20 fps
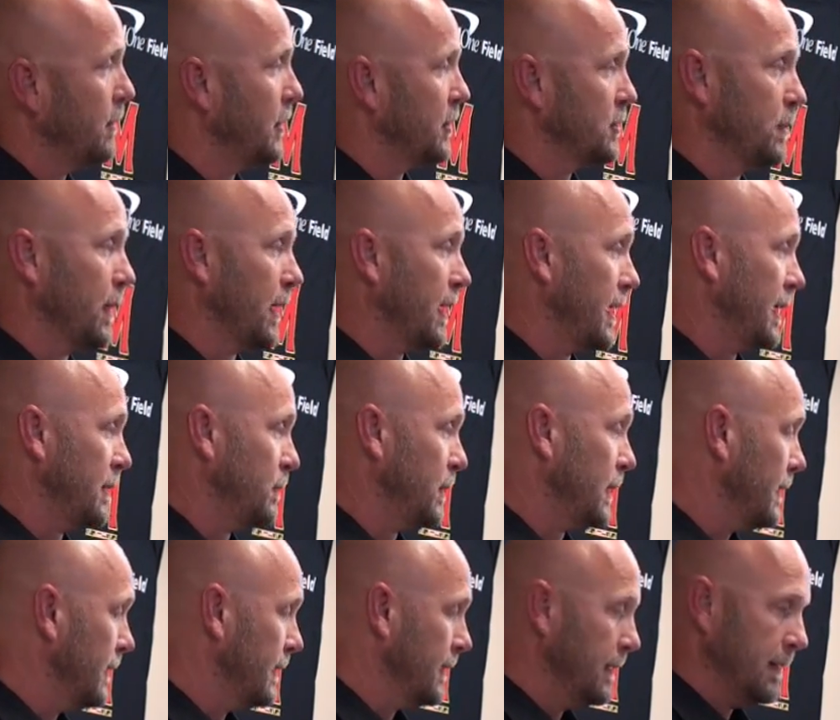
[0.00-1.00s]
me is behind
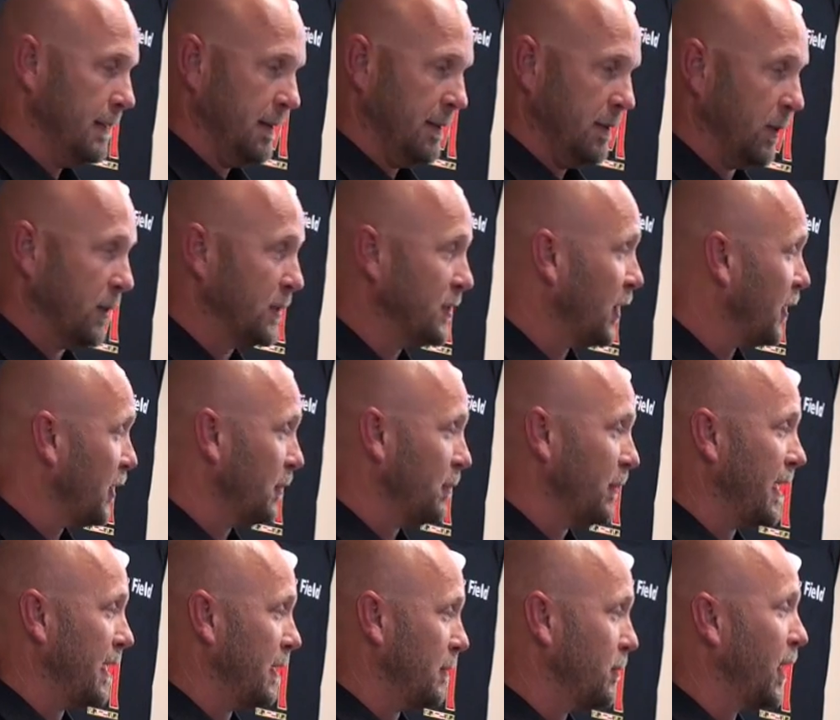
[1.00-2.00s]
me. We talk
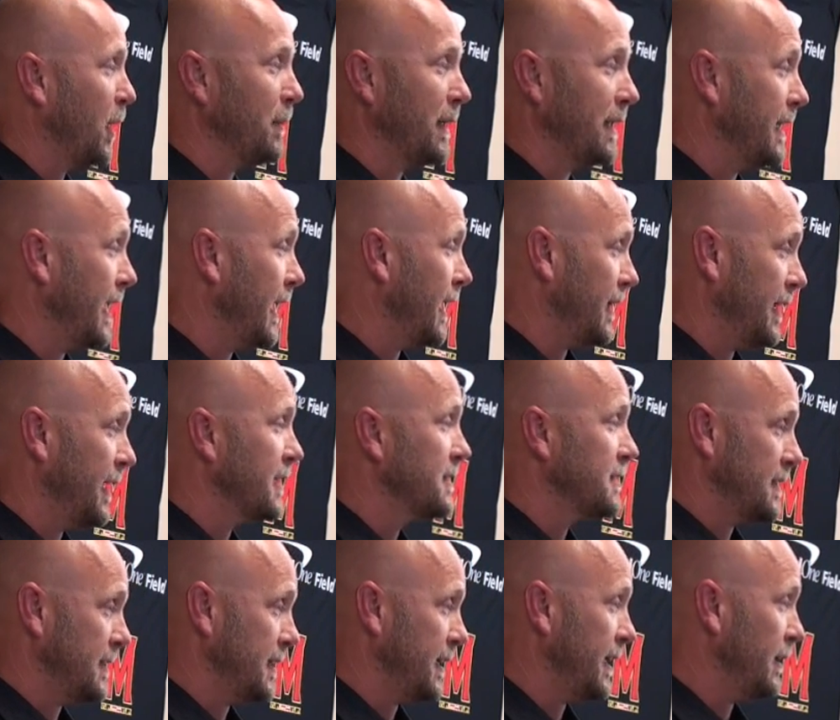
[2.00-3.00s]
about it probably daily as
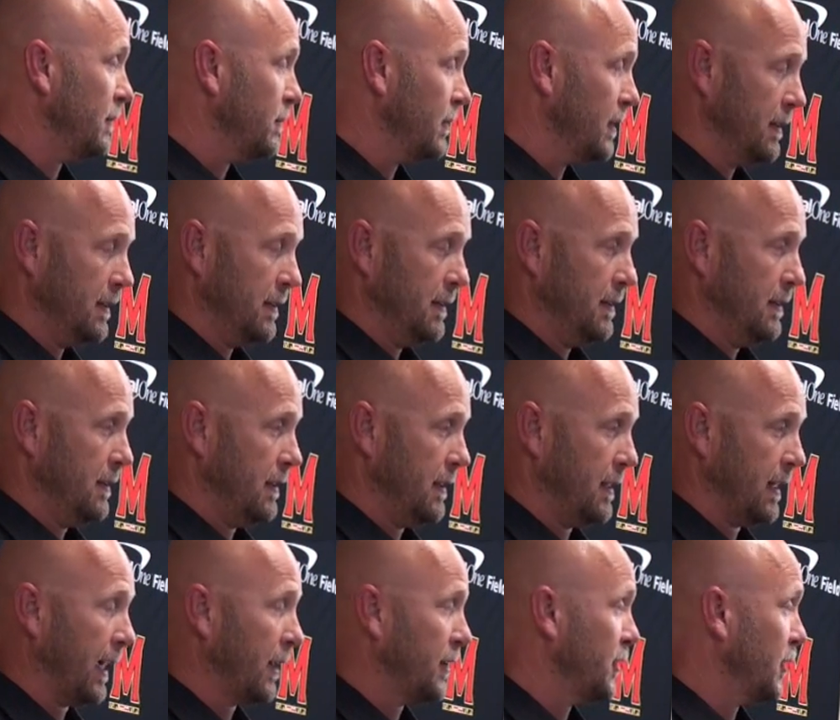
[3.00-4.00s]
a team,
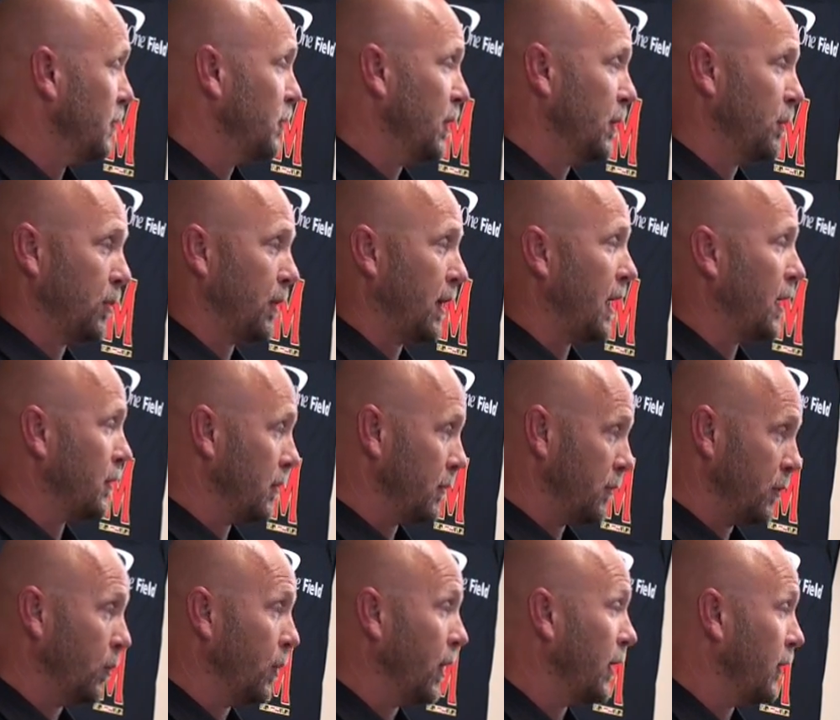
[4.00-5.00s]
and I couldn't be prouder of
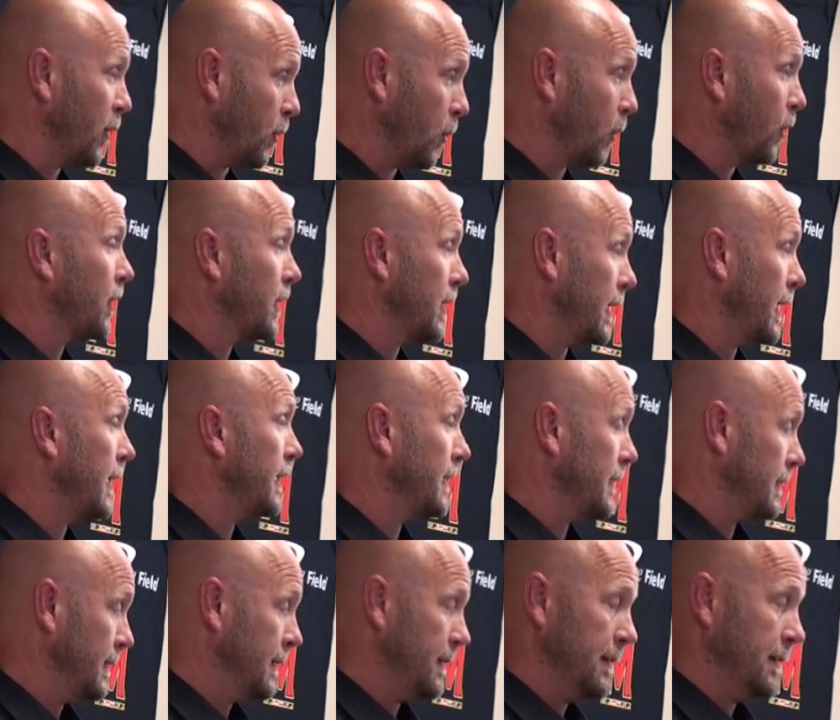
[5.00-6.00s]
the way they're working at
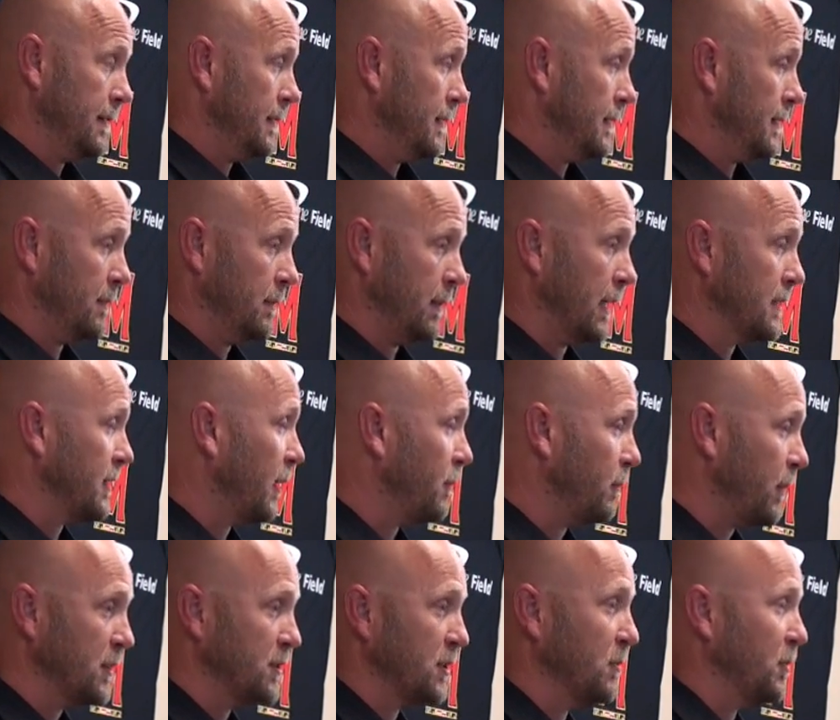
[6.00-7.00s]
it. As I
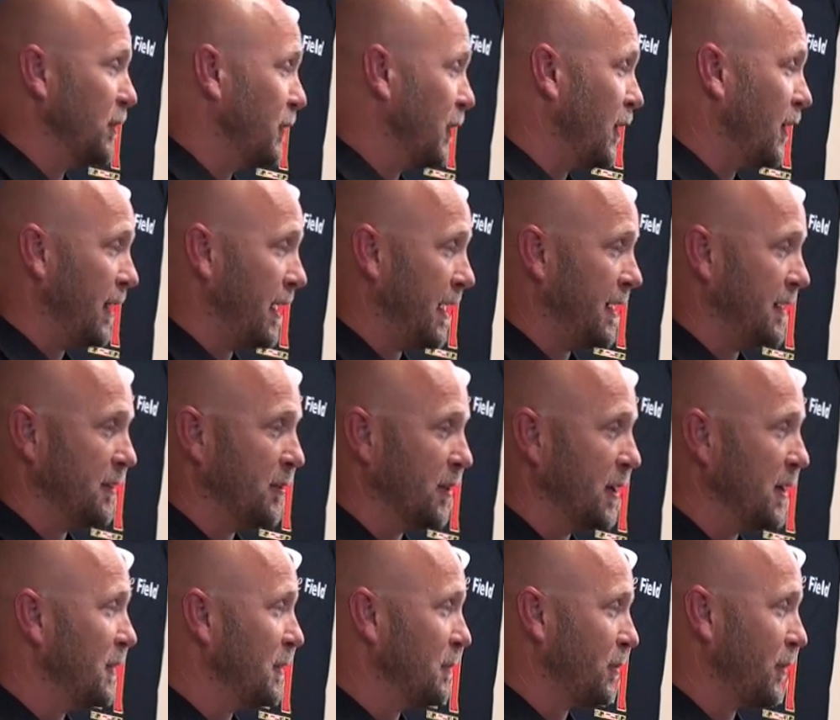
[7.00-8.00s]
mentioned, we've all had
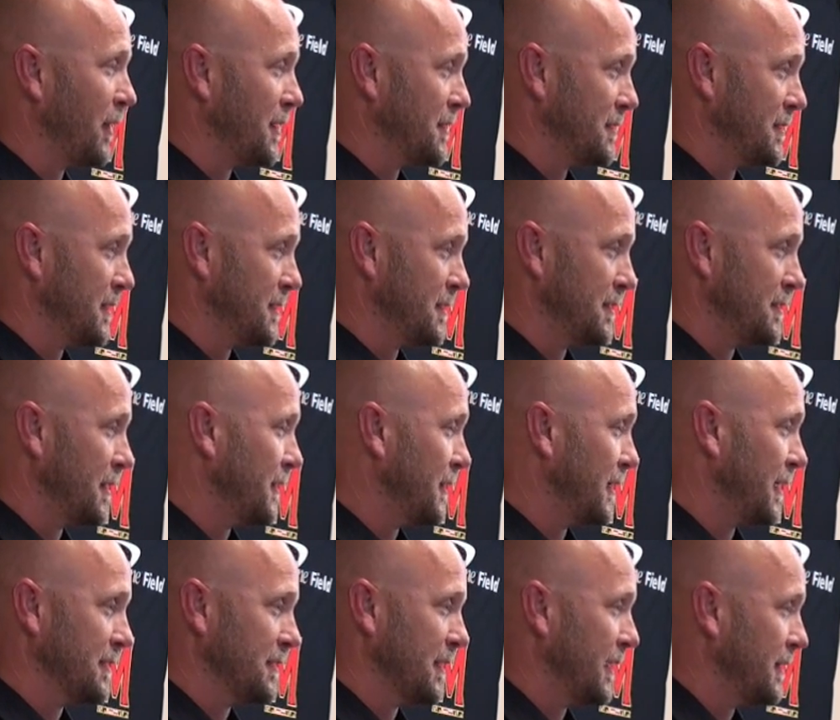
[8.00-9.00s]
grieving processes and
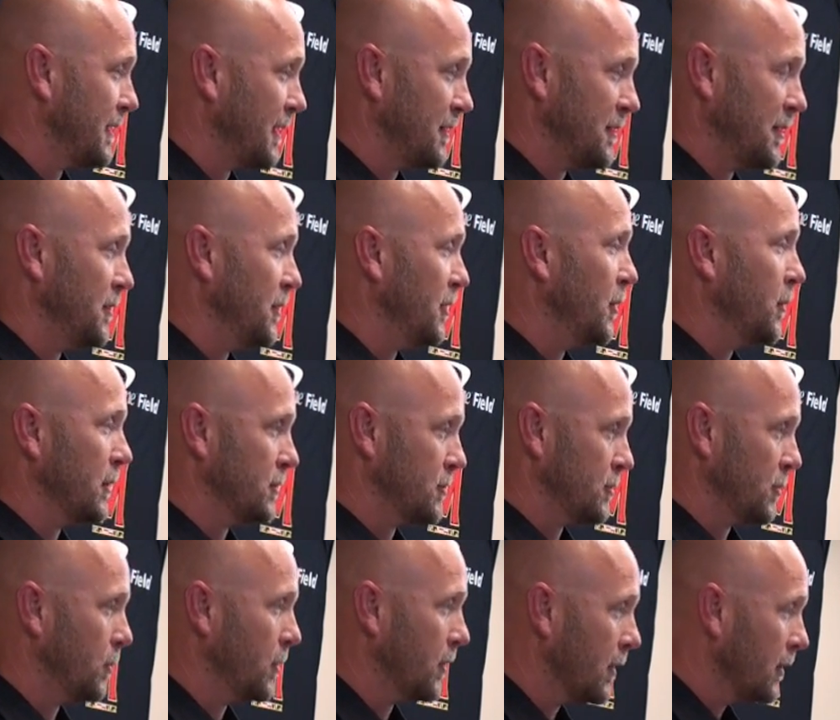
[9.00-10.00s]
things like that to deal with.
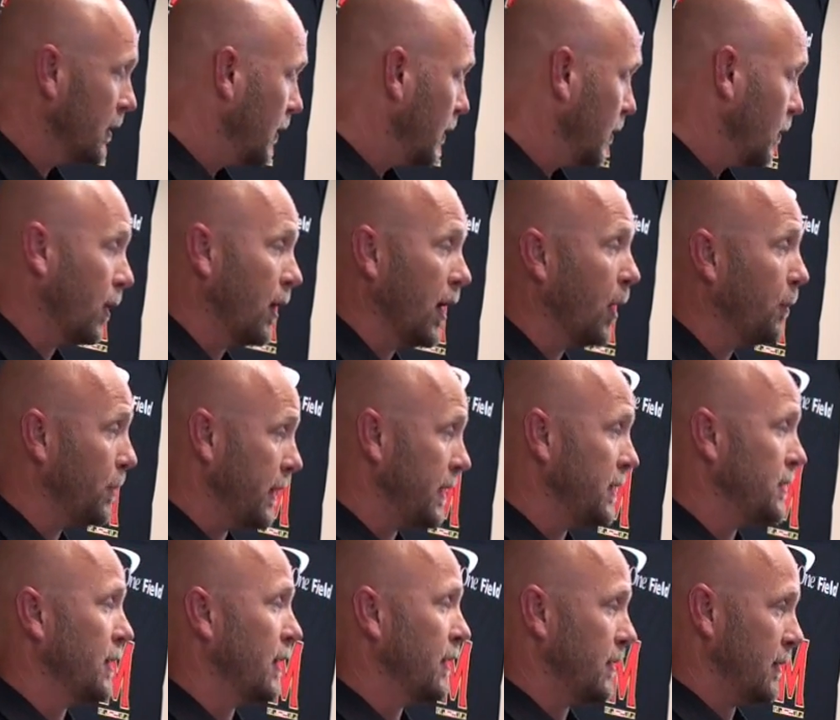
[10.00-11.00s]
So we're helping
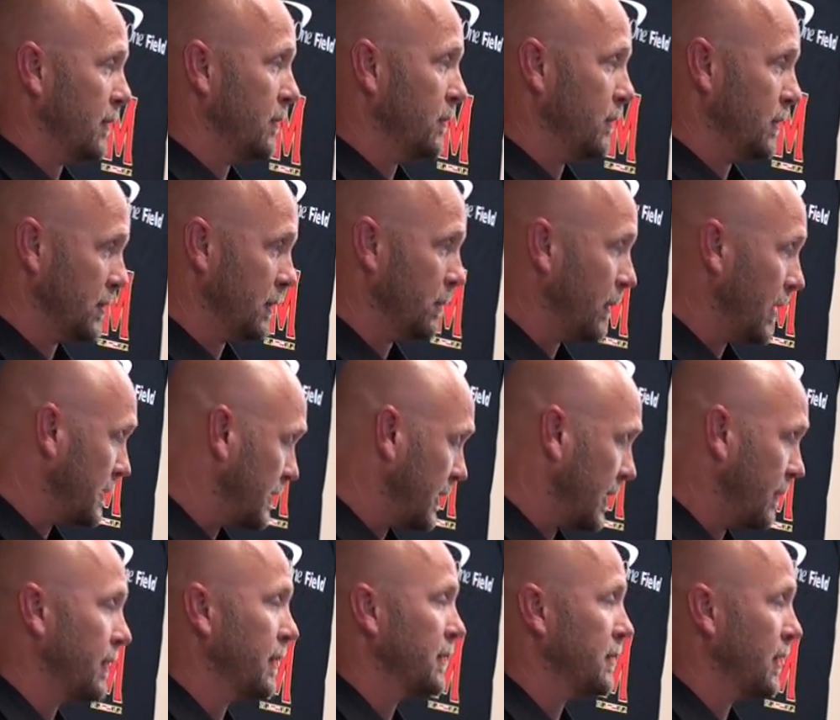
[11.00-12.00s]
each other. When somebody's
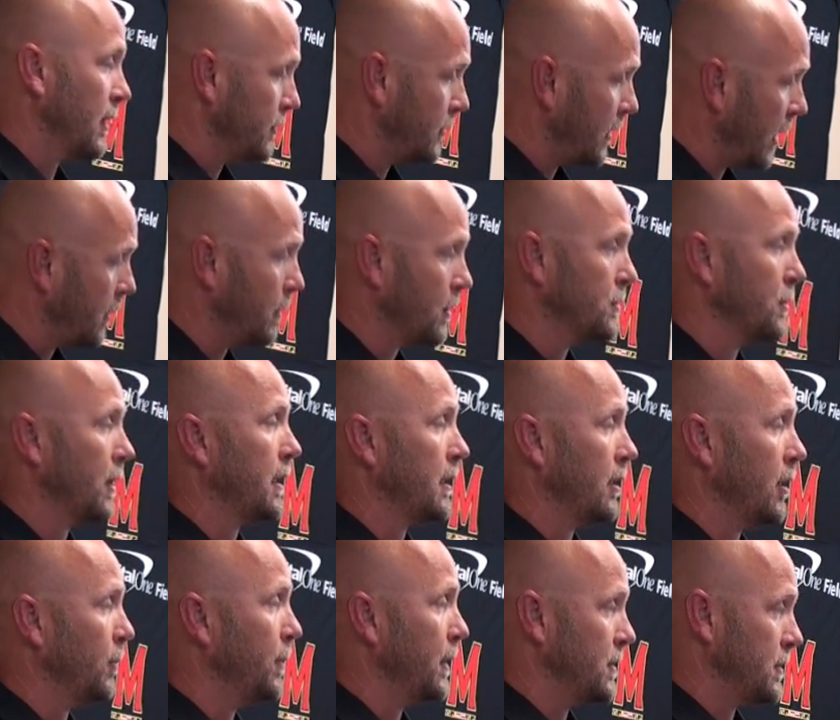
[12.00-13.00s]
having a tough day, we try to
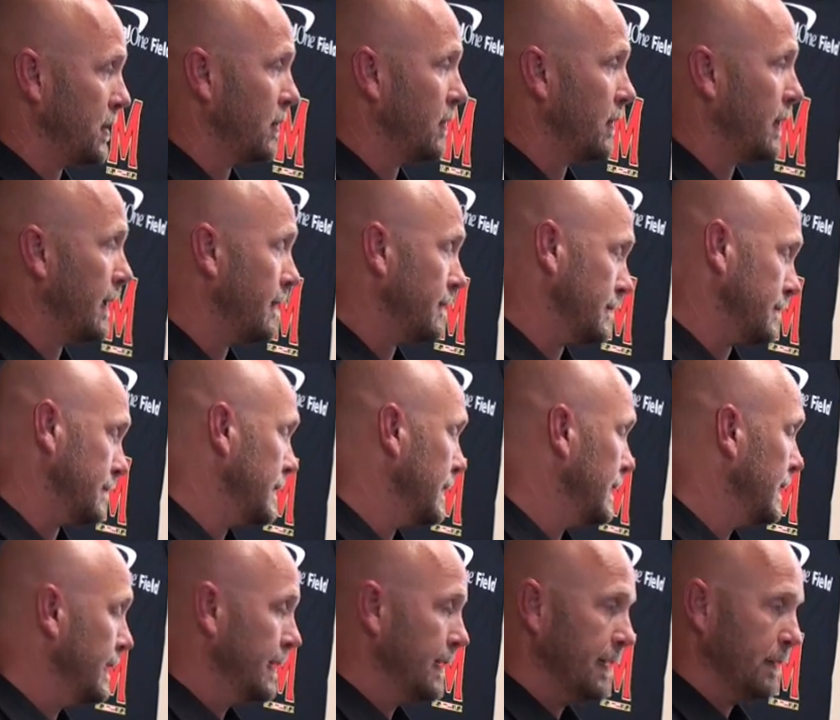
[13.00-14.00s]
help each other out.
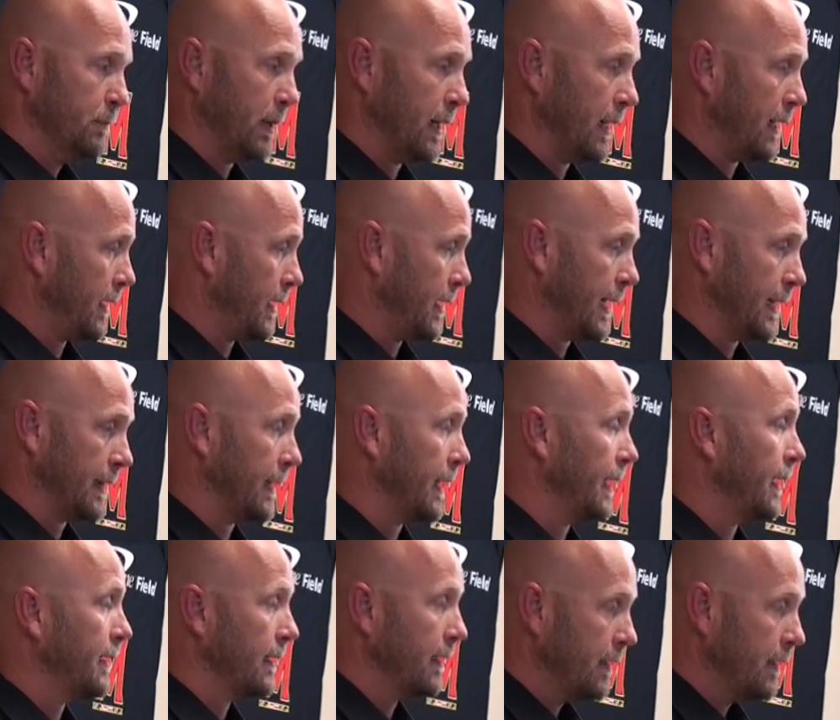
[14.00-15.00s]
But I think